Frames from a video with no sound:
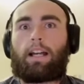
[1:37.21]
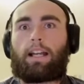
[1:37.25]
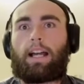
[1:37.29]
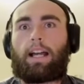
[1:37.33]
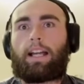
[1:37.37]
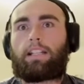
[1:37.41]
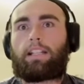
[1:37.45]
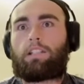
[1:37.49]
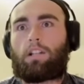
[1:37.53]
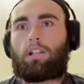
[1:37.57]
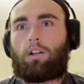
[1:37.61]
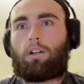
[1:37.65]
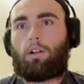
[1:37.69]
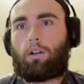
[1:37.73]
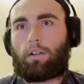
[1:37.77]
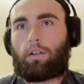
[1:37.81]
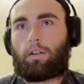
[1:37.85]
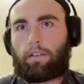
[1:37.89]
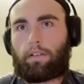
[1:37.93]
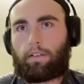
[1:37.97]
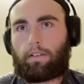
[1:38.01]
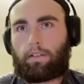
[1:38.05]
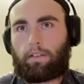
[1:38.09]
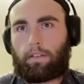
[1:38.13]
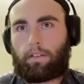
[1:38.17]
Like I
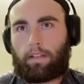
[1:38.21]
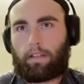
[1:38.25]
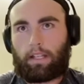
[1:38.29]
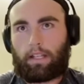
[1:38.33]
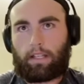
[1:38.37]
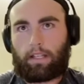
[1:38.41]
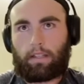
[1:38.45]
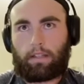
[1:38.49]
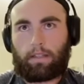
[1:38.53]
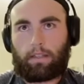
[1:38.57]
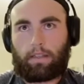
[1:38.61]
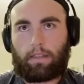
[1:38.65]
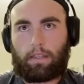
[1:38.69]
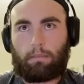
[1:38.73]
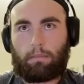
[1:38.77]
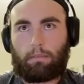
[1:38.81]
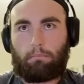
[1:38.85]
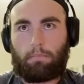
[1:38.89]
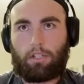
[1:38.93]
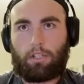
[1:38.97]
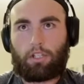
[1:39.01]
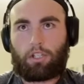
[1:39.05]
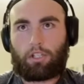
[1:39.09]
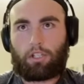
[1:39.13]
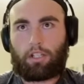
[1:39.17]
thought, like the
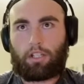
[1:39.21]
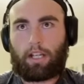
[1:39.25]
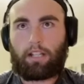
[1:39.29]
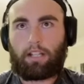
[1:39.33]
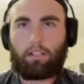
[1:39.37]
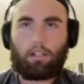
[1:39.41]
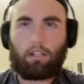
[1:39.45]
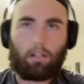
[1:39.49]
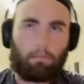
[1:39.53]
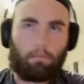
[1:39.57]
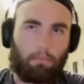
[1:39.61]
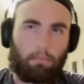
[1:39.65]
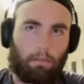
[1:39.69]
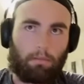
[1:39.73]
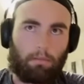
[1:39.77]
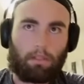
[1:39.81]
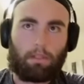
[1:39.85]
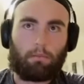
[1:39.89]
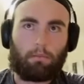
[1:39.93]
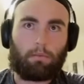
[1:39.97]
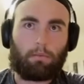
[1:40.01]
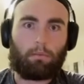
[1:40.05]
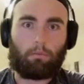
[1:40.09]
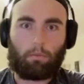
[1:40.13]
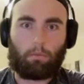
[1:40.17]
mission. I thought maybe
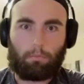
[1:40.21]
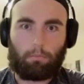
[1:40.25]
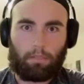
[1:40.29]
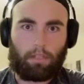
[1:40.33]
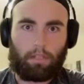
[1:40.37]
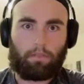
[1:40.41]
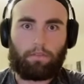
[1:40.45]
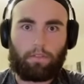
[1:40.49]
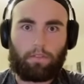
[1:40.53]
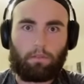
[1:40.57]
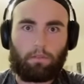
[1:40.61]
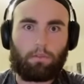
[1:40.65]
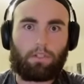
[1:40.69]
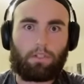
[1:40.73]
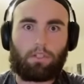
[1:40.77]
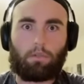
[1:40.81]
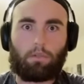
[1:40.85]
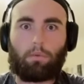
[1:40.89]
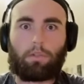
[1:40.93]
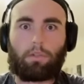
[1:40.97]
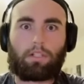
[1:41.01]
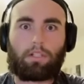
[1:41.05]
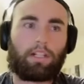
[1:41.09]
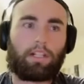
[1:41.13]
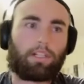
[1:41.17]
there would be a few
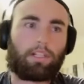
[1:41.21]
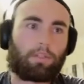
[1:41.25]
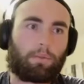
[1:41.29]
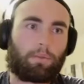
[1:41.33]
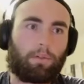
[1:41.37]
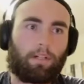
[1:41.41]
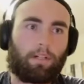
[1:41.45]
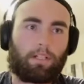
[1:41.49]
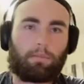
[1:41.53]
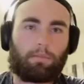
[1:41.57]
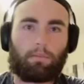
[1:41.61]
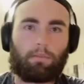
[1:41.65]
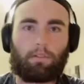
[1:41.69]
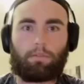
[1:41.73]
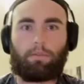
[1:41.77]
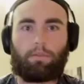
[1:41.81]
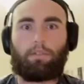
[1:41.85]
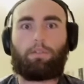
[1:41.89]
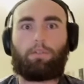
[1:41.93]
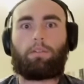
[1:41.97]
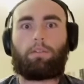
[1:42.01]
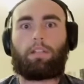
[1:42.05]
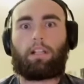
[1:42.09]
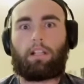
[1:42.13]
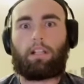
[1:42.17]
Suicide Squads because we
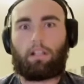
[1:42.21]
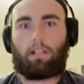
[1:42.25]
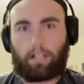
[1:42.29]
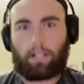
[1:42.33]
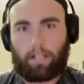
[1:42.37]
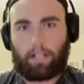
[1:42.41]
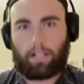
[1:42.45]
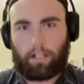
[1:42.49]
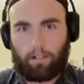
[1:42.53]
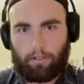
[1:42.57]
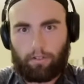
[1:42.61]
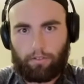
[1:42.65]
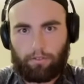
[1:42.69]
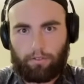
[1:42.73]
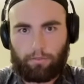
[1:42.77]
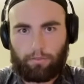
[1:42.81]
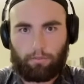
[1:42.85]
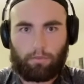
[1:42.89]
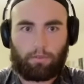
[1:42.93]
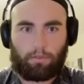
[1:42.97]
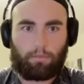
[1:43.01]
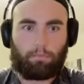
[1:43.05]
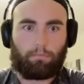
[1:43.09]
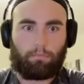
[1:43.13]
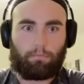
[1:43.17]
know that a lot of characters
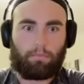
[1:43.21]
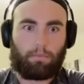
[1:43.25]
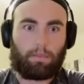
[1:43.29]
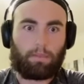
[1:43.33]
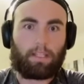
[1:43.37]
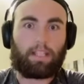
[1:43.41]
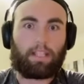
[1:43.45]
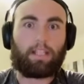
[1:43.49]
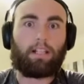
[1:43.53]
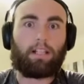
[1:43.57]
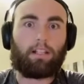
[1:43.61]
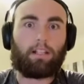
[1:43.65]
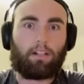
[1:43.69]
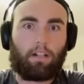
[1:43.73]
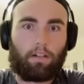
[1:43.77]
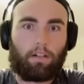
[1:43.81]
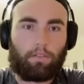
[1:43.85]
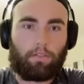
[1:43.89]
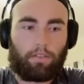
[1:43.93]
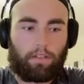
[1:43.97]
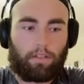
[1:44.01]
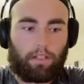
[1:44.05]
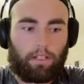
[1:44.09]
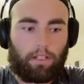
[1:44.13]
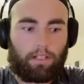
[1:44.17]
were be killed
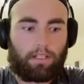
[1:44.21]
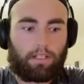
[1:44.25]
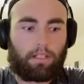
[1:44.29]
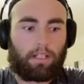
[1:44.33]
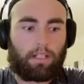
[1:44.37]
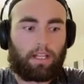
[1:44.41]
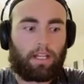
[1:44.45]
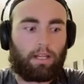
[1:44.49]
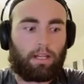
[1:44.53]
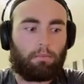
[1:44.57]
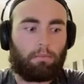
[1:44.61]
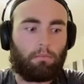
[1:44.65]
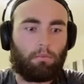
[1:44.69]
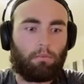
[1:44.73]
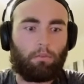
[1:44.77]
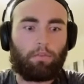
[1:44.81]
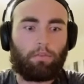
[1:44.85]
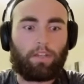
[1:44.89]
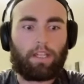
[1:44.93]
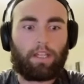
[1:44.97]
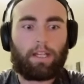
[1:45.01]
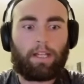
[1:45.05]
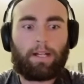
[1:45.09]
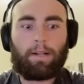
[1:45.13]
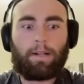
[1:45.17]
off in this uh,
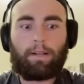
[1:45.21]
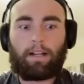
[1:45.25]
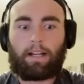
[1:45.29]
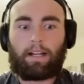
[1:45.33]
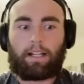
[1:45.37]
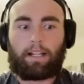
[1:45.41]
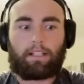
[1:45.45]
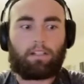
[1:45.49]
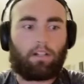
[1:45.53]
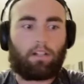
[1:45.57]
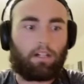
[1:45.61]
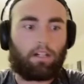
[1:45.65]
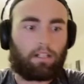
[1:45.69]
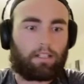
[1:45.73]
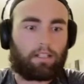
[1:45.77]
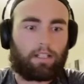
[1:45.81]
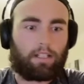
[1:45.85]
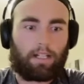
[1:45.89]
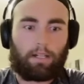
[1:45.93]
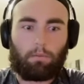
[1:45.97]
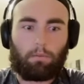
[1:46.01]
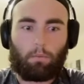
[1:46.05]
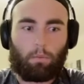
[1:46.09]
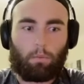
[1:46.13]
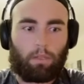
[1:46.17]
movie. I thought
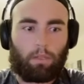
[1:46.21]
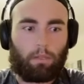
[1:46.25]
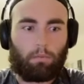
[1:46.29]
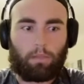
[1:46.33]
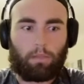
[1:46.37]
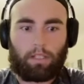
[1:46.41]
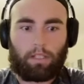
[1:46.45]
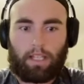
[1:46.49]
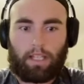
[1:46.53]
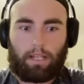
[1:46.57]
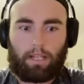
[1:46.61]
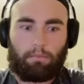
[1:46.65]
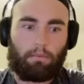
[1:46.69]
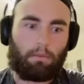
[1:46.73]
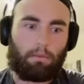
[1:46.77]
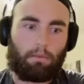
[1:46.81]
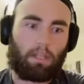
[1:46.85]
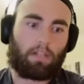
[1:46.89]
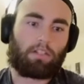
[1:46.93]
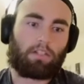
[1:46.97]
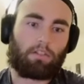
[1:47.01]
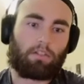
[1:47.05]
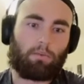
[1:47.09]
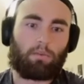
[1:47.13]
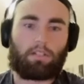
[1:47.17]
that we would get
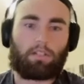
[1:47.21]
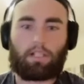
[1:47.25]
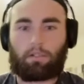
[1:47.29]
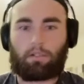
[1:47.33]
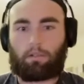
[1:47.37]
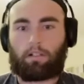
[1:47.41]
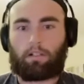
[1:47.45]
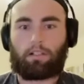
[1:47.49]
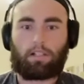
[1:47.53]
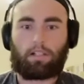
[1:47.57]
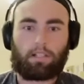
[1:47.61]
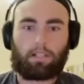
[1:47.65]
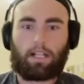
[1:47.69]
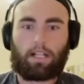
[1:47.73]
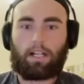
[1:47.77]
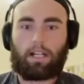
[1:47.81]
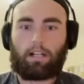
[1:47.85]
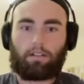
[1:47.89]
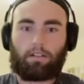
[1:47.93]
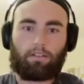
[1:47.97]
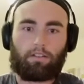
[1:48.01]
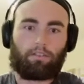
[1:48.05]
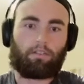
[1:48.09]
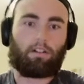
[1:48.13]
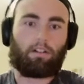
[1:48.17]
maybe a Suicide Squad at
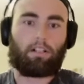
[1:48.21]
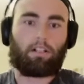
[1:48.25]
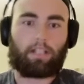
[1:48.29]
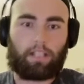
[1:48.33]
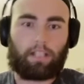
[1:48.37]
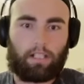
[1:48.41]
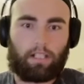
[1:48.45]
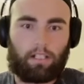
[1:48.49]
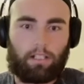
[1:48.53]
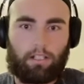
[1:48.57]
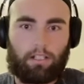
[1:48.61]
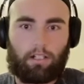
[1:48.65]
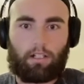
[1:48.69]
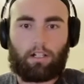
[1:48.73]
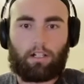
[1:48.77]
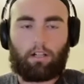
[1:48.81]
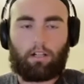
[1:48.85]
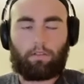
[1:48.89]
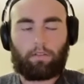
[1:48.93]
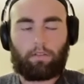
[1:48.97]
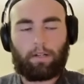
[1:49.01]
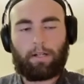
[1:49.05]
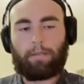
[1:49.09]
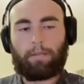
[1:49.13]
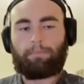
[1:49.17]
start. They're all killed
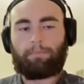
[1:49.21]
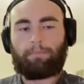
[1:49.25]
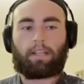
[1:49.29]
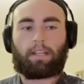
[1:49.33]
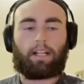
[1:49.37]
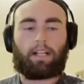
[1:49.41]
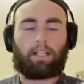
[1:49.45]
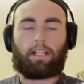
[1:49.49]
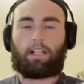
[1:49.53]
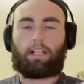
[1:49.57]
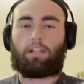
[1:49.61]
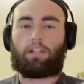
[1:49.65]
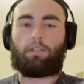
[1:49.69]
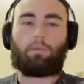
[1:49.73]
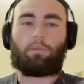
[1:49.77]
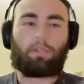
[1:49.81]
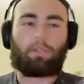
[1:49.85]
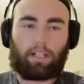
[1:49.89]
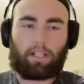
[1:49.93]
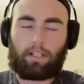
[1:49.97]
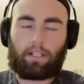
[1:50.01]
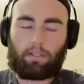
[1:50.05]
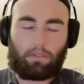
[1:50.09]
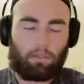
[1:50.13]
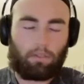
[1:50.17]
off, and then a new
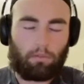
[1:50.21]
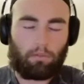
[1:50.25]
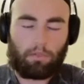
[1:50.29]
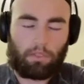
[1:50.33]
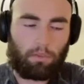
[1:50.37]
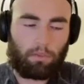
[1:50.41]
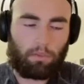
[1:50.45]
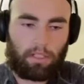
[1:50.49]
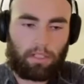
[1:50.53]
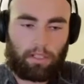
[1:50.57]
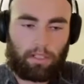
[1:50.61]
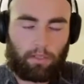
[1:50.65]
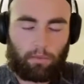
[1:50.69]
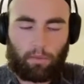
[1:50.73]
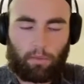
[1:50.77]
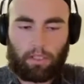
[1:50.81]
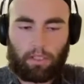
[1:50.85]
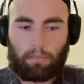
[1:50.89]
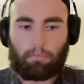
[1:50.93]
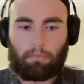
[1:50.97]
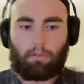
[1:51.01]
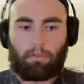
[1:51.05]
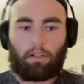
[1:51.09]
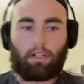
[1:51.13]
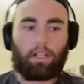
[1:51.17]
side, new Suicide
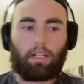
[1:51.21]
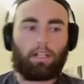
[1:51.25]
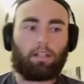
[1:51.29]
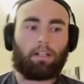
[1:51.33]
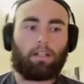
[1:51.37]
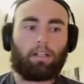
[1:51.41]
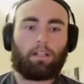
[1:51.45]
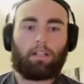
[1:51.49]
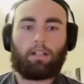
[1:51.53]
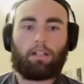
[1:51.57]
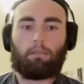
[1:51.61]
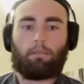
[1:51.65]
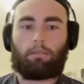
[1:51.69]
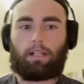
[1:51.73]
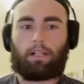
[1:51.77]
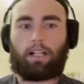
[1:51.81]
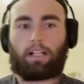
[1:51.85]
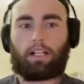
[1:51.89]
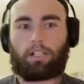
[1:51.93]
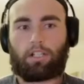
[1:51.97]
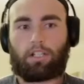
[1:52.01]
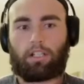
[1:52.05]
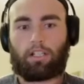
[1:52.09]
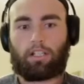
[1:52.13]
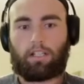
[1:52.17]
Squad's brought in. But
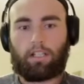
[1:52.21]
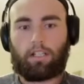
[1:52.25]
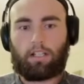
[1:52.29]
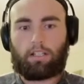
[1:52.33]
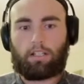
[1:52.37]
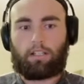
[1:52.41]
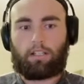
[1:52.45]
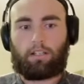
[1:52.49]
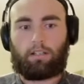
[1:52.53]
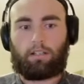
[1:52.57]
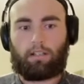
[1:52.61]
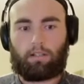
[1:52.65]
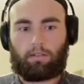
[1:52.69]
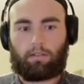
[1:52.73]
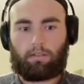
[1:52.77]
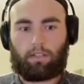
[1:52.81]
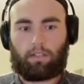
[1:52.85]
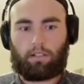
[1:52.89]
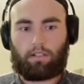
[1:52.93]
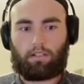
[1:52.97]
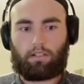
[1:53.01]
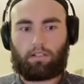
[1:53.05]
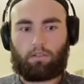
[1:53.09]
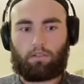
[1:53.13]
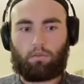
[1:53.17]
actually, the, the,
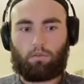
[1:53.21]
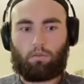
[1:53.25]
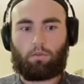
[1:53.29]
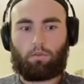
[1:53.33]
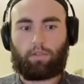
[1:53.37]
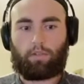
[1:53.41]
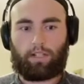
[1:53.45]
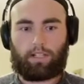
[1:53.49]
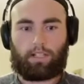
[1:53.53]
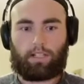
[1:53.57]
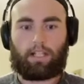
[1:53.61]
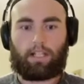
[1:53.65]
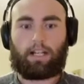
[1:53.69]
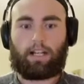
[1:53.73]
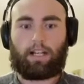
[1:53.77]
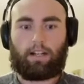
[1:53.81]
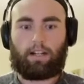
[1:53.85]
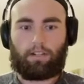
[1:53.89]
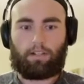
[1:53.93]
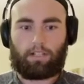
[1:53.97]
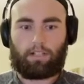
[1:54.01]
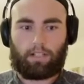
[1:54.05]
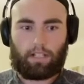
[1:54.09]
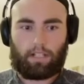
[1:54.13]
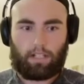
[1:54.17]
the story
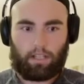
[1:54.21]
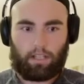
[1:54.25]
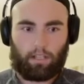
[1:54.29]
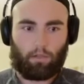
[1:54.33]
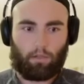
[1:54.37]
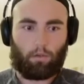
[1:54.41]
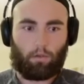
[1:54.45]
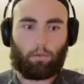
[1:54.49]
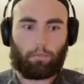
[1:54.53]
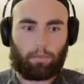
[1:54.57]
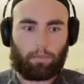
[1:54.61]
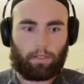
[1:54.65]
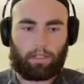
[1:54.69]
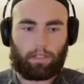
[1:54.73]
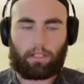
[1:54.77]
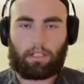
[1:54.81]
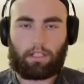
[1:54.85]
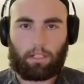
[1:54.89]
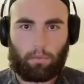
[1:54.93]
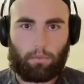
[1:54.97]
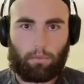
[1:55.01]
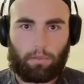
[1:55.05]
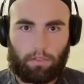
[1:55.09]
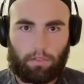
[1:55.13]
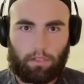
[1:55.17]
starts in the opening
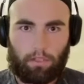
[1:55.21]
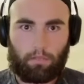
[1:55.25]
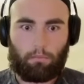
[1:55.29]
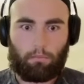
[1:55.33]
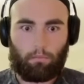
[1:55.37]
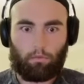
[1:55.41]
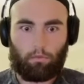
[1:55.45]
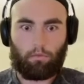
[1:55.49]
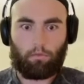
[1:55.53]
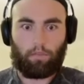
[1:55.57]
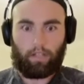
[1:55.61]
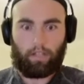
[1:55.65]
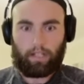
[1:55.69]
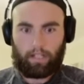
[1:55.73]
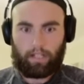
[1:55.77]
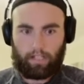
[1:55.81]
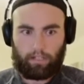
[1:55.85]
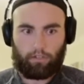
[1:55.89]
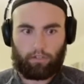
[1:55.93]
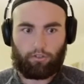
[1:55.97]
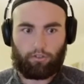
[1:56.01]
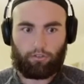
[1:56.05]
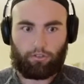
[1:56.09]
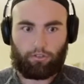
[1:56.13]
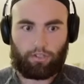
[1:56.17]
sequence of the movie, and
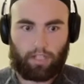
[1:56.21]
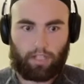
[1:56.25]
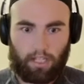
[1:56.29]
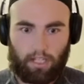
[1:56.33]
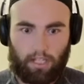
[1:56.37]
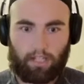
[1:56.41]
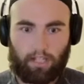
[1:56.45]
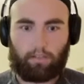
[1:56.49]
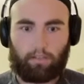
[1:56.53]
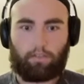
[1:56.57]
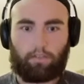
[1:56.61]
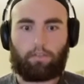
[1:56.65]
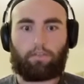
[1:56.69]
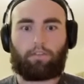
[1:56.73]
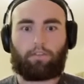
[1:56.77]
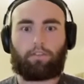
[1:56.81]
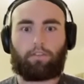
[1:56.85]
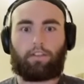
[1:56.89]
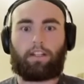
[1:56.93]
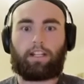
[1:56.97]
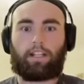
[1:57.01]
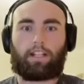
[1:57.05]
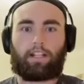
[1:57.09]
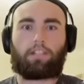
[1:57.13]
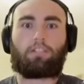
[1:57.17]
then you're just in it
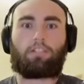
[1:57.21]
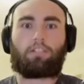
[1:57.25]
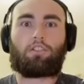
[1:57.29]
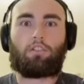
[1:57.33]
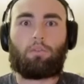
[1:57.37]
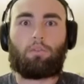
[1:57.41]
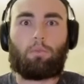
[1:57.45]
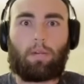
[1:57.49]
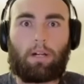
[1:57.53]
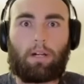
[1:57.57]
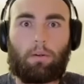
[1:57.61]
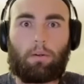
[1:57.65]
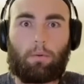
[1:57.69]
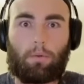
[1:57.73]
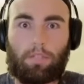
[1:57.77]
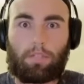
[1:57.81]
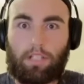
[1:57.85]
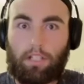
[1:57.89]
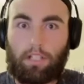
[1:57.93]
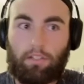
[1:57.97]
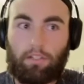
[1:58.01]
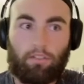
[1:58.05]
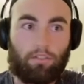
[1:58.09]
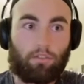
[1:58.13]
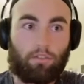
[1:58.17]
for the next two hours,
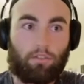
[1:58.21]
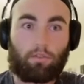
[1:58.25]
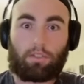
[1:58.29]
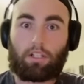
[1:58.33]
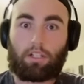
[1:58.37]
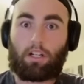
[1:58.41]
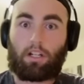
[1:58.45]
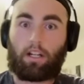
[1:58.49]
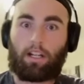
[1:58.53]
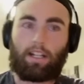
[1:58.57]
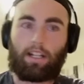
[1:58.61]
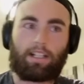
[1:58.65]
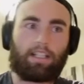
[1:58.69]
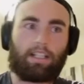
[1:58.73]
and it just goes on.